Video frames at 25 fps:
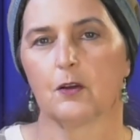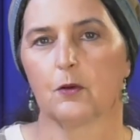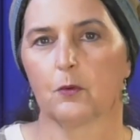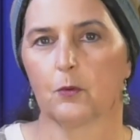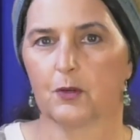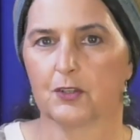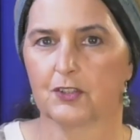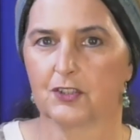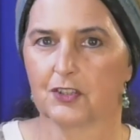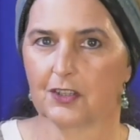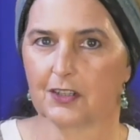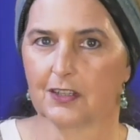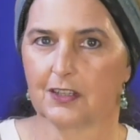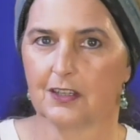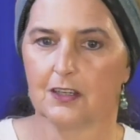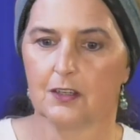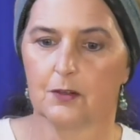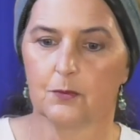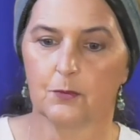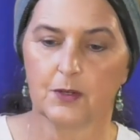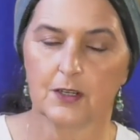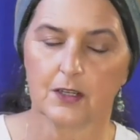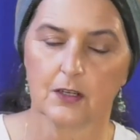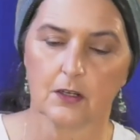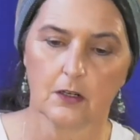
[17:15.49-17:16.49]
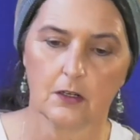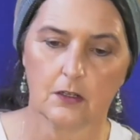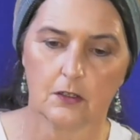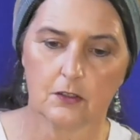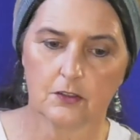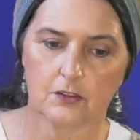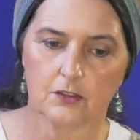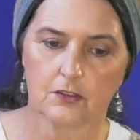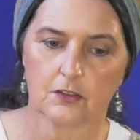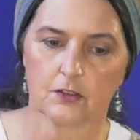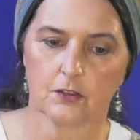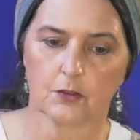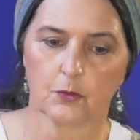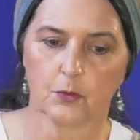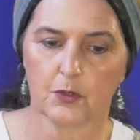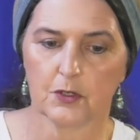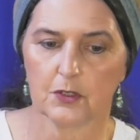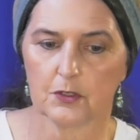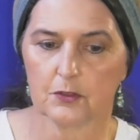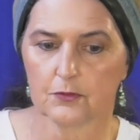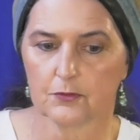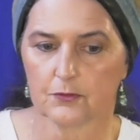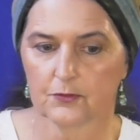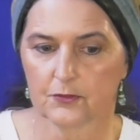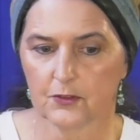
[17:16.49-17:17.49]
which again recalls the
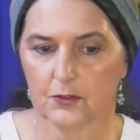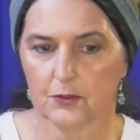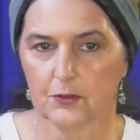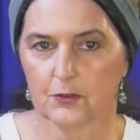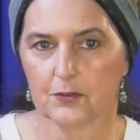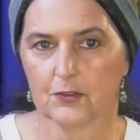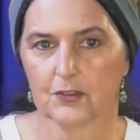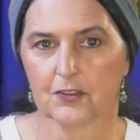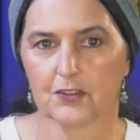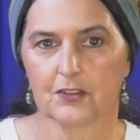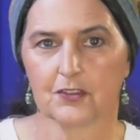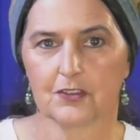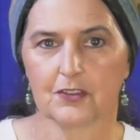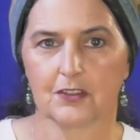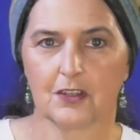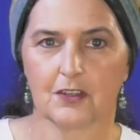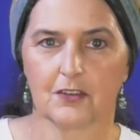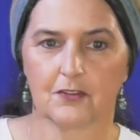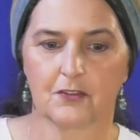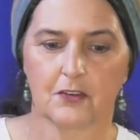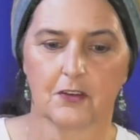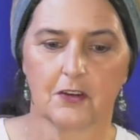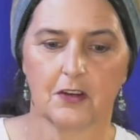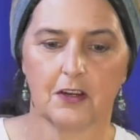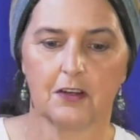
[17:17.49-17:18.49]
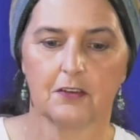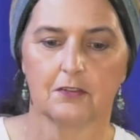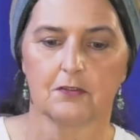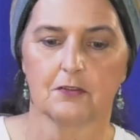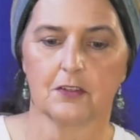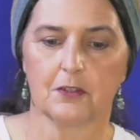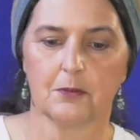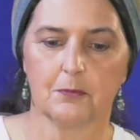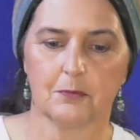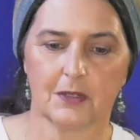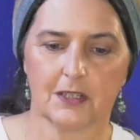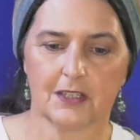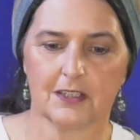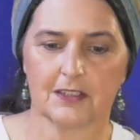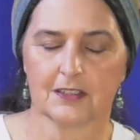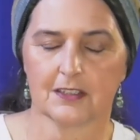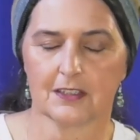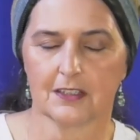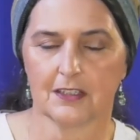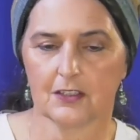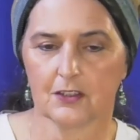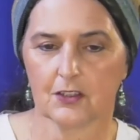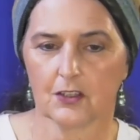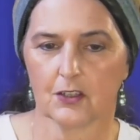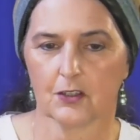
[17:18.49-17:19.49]
12 fruits for every month
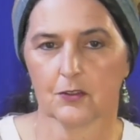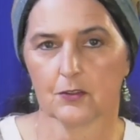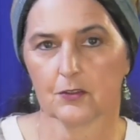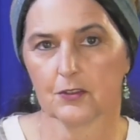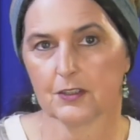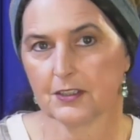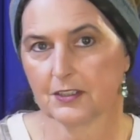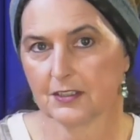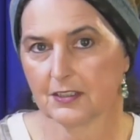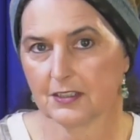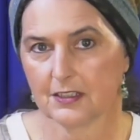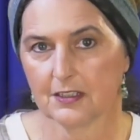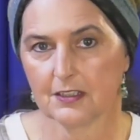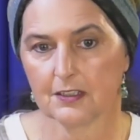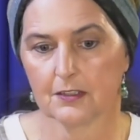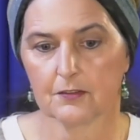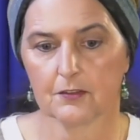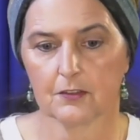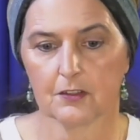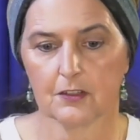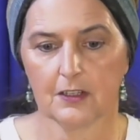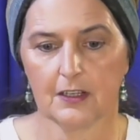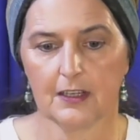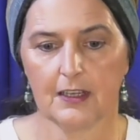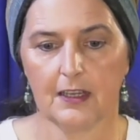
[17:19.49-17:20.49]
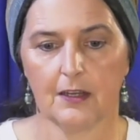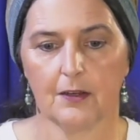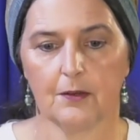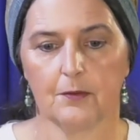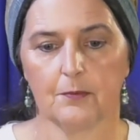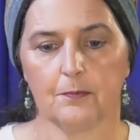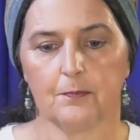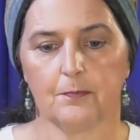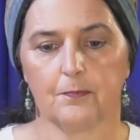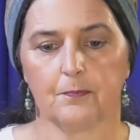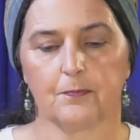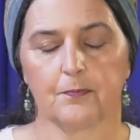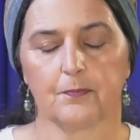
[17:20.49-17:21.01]
in the holy city of the Lamb.